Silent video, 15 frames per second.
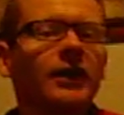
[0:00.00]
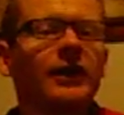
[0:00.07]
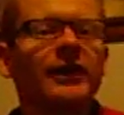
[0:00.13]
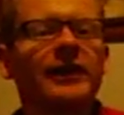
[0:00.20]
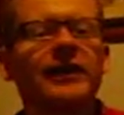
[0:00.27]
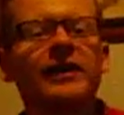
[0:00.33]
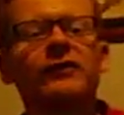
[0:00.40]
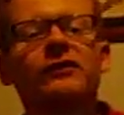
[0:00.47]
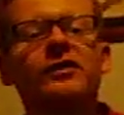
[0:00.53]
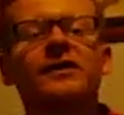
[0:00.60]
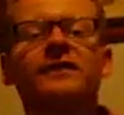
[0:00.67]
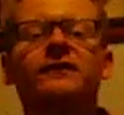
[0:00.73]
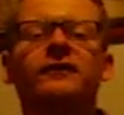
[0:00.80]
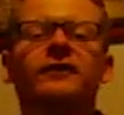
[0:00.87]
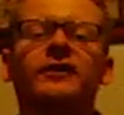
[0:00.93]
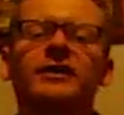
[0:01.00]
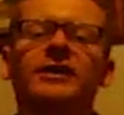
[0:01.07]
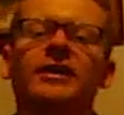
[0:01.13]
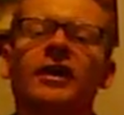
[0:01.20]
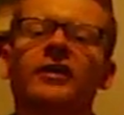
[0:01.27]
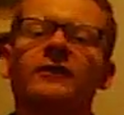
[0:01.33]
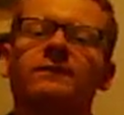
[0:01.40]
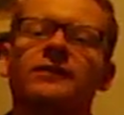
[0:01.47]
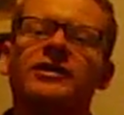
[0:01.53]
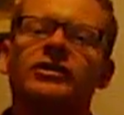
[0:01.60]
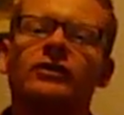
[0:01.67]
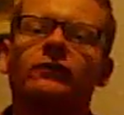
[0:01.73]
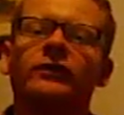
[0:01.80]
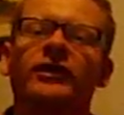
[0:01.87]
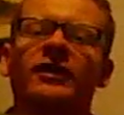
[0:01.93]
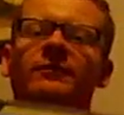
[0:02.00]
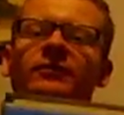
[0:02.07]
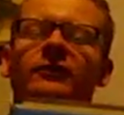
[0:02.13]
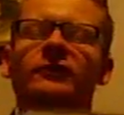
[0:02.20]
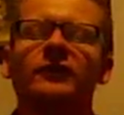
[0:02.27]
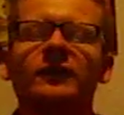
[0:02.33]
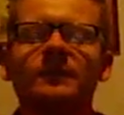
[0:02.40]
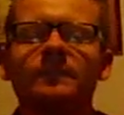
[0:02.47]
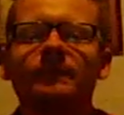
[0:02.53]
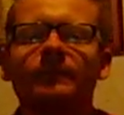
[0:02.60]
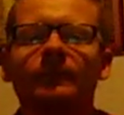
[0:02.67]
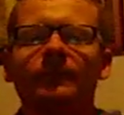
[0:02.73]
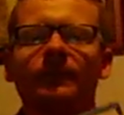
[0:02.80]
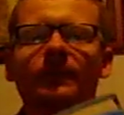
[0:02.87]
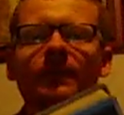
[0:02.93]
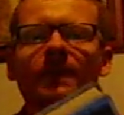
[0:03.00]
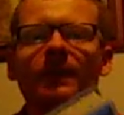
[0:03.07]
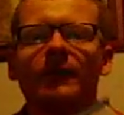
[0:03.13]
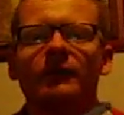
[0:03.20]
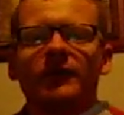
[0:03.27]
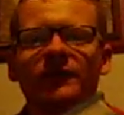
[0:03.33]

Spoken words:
Here I have the unabridged audiobook, which